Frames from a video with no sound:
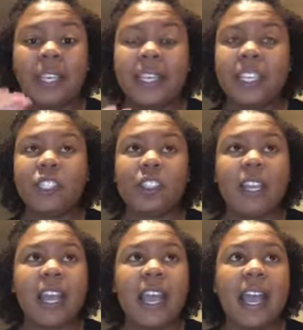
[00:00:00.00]
like
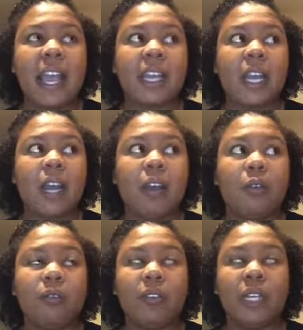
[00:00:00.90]
yesterday I had
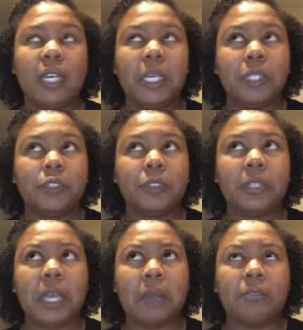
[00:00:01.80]
over a
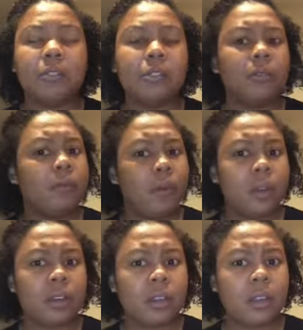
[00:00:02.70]
hundred ounces of
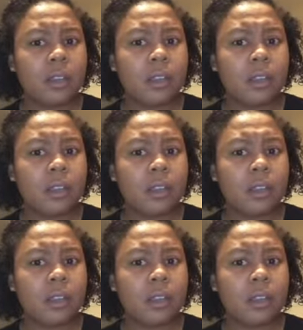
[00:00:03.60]
water.